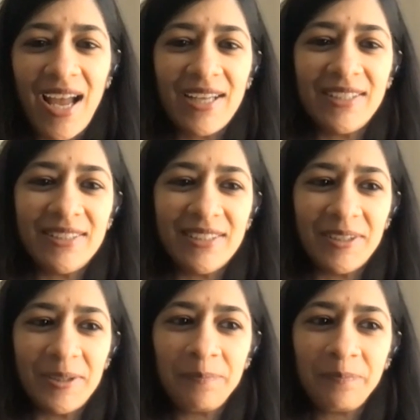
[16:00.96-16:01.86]
And
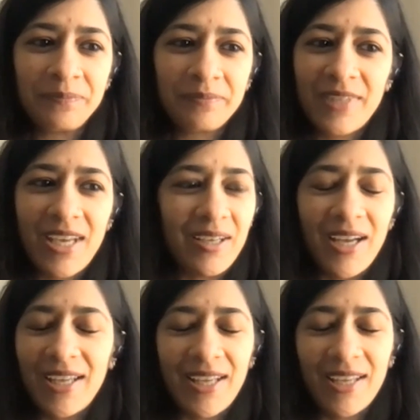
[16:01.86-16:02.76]

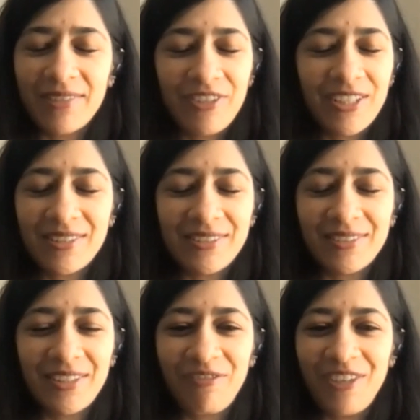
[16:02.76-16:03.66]
I feel
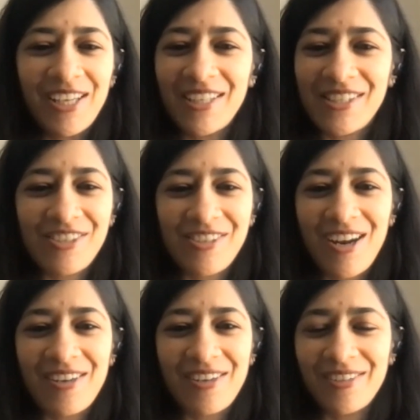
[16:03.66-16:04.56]
the feeling is just
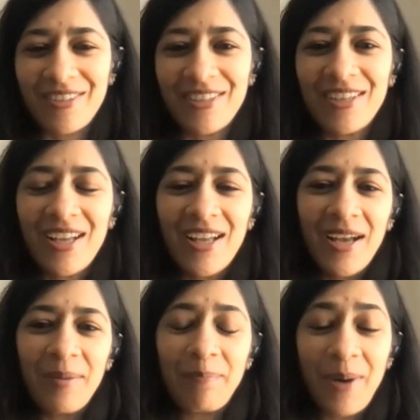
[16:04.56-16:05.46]
unreal.
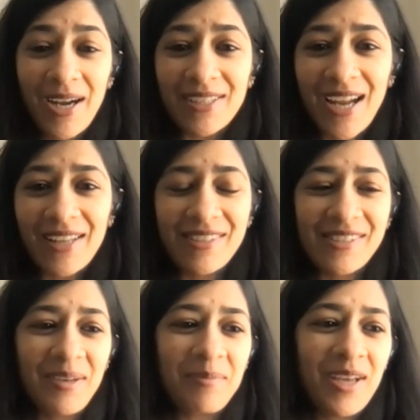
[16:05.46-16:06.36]
But at the
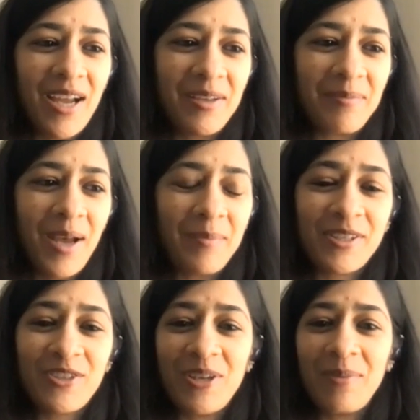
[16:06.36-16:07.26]
same time, I'm
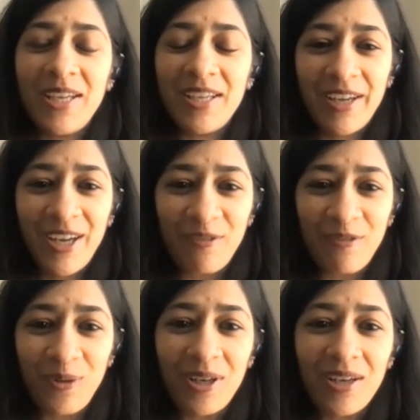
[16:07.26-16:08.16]
extremely
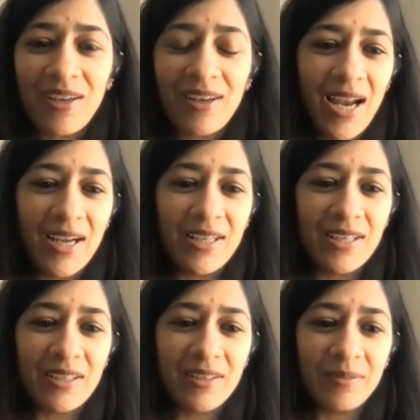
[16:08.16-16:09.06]
grateful
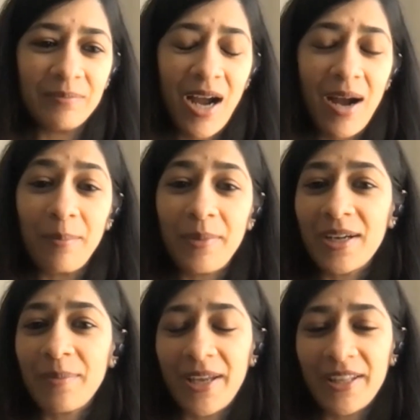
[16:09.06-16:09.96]
and
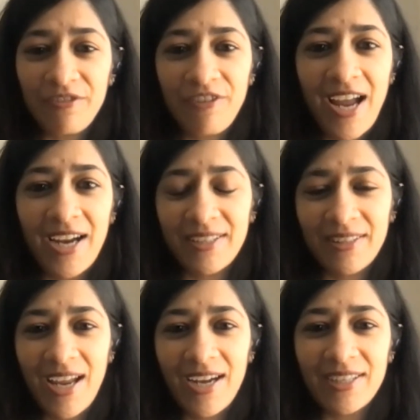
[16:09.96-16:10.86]
humbled by the
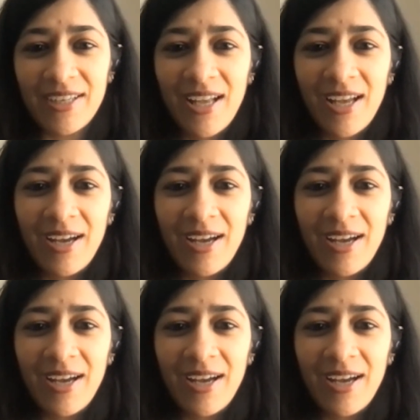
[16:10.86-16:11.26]
fact that